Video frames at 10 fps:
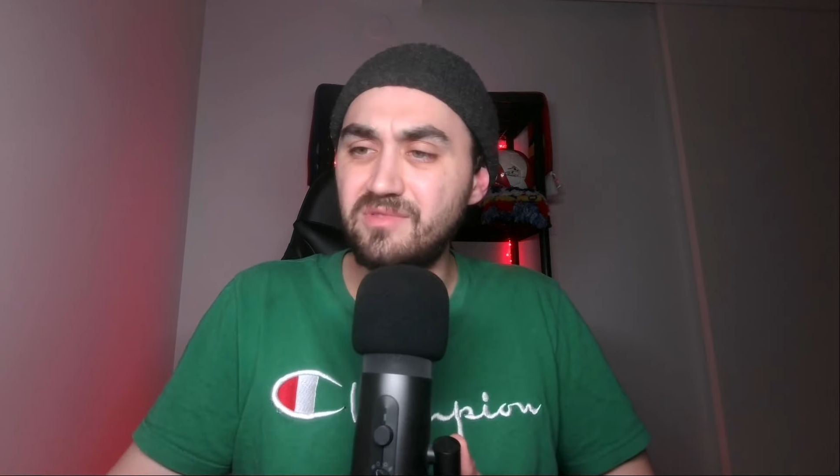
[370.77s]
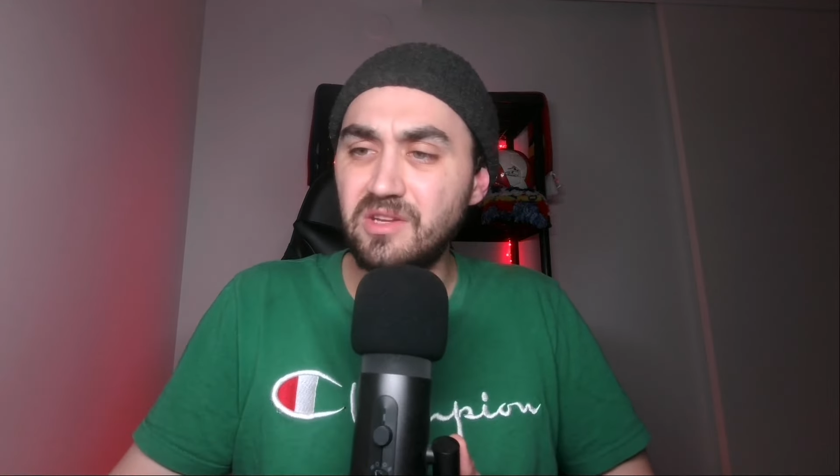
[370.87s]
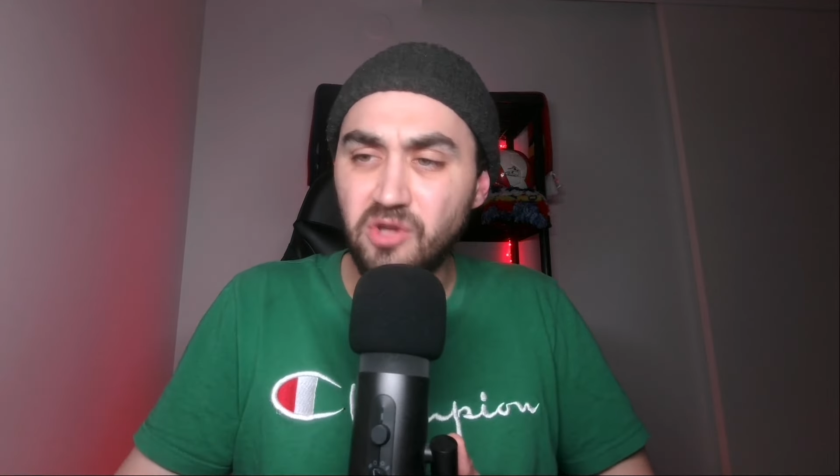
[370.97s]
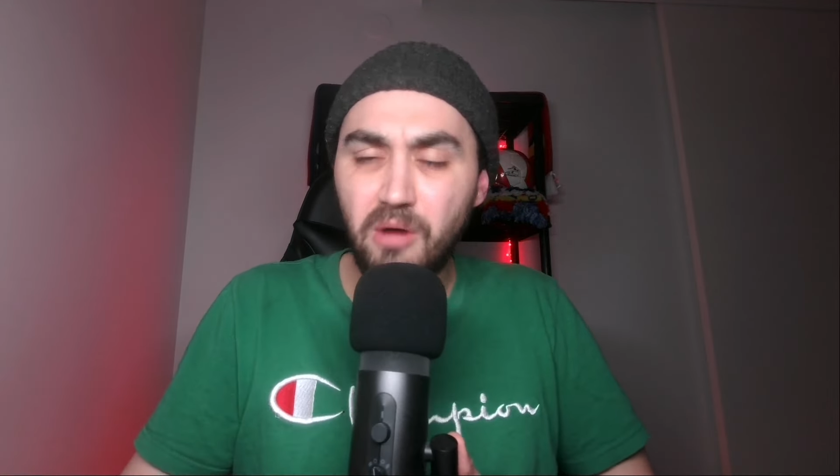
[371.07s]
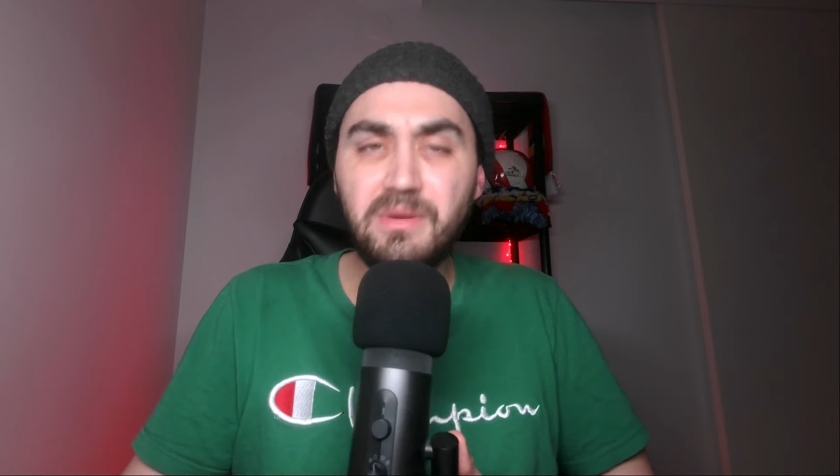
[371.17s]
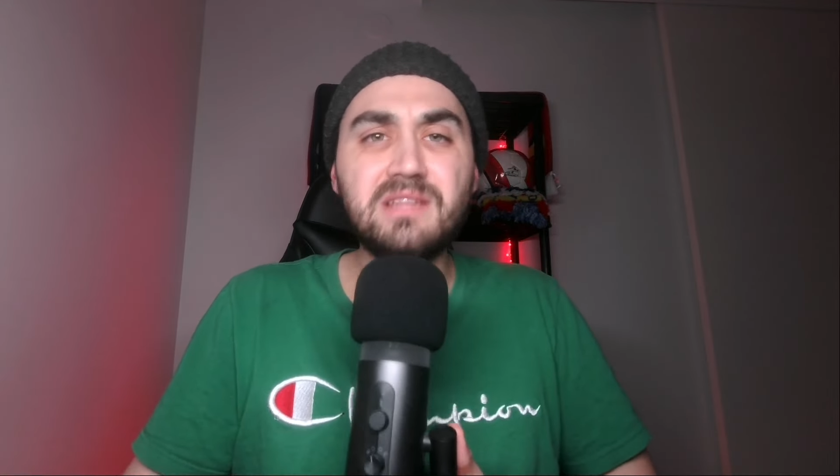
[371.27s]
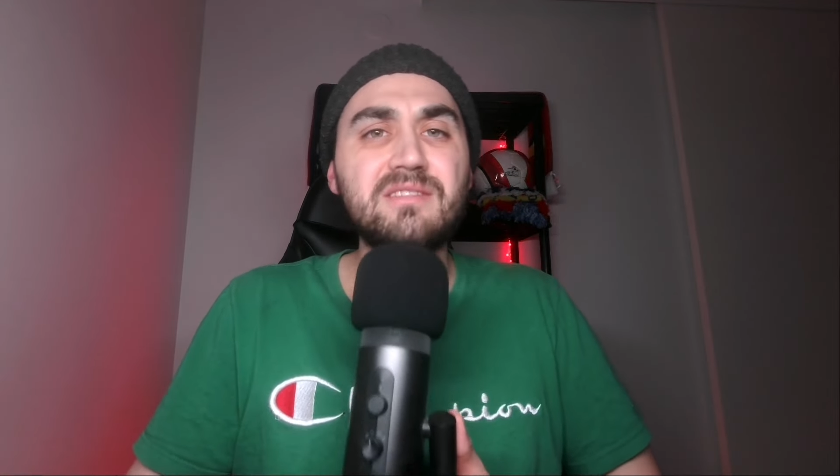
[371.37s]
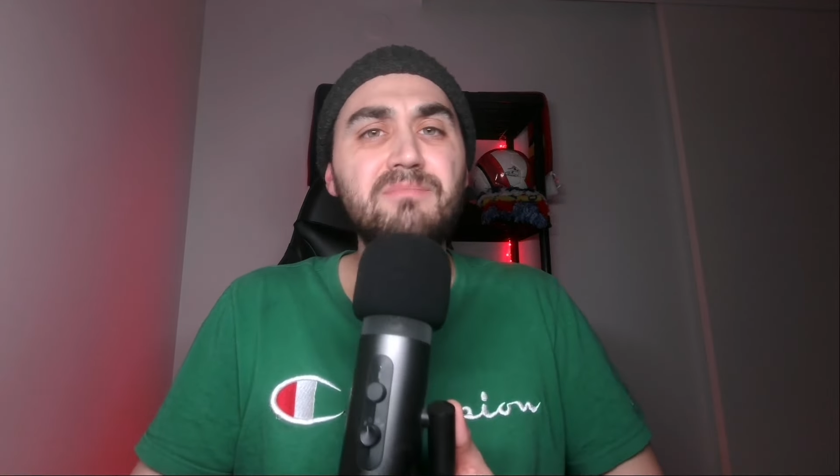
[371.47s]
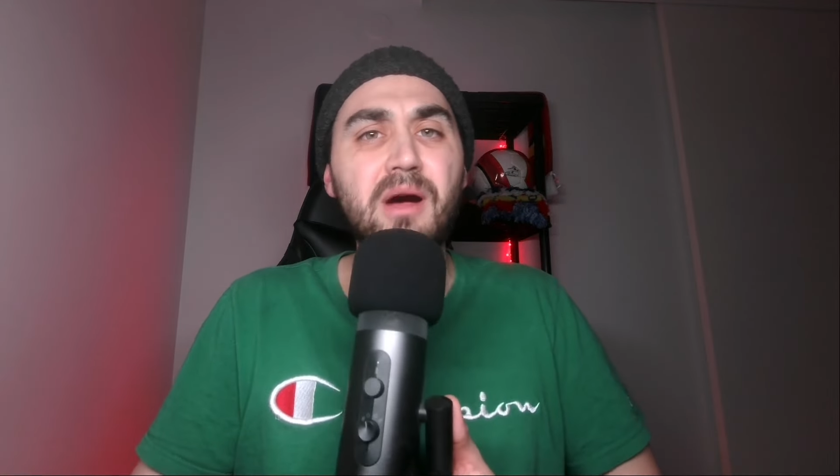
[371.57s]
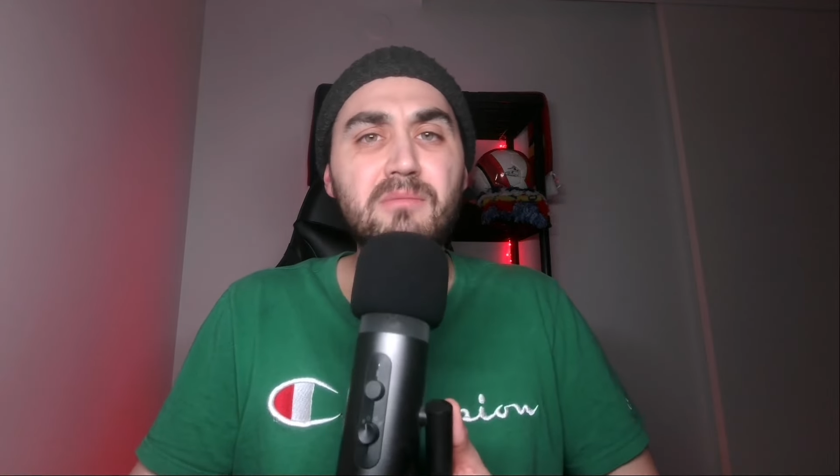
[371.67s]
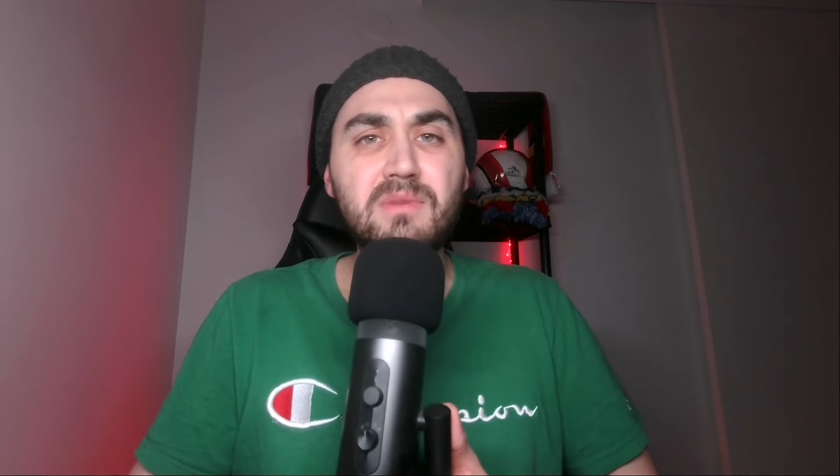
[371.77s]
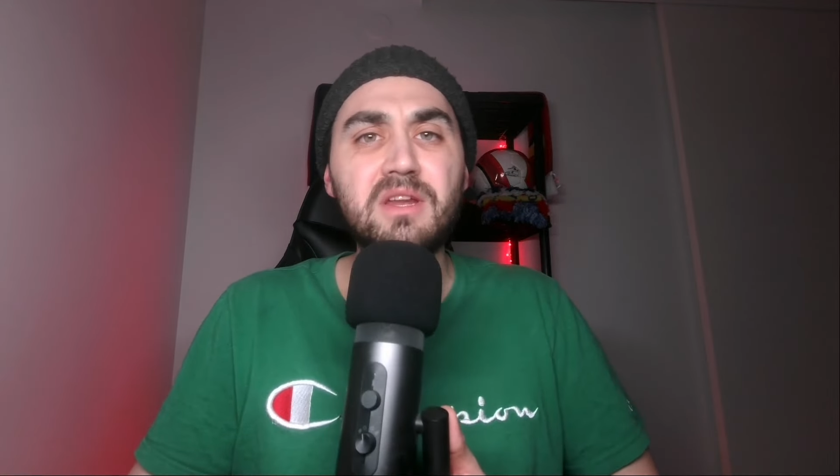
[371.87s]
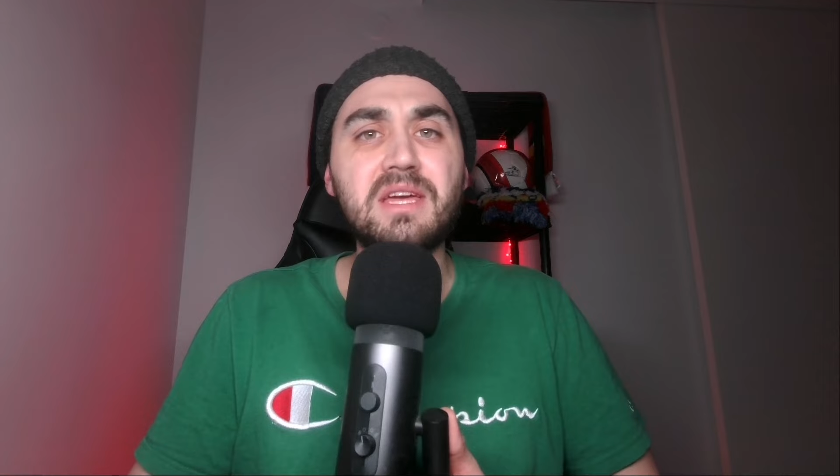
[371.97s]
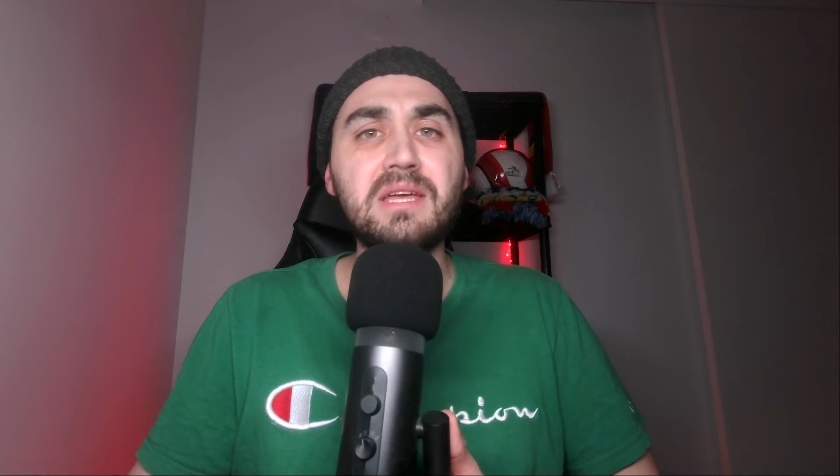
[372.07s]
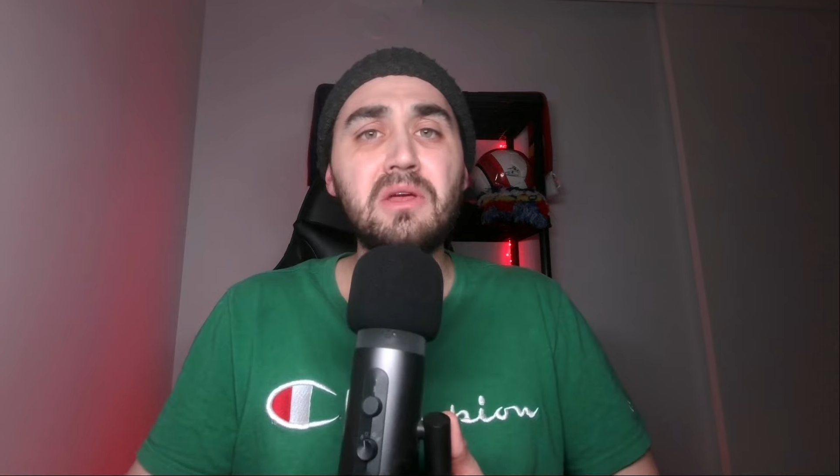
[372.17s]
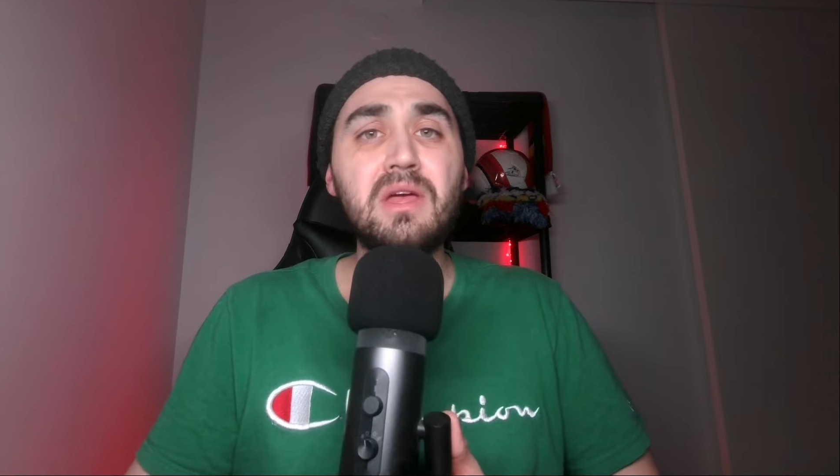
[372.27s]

the dominance of Bayern Munich,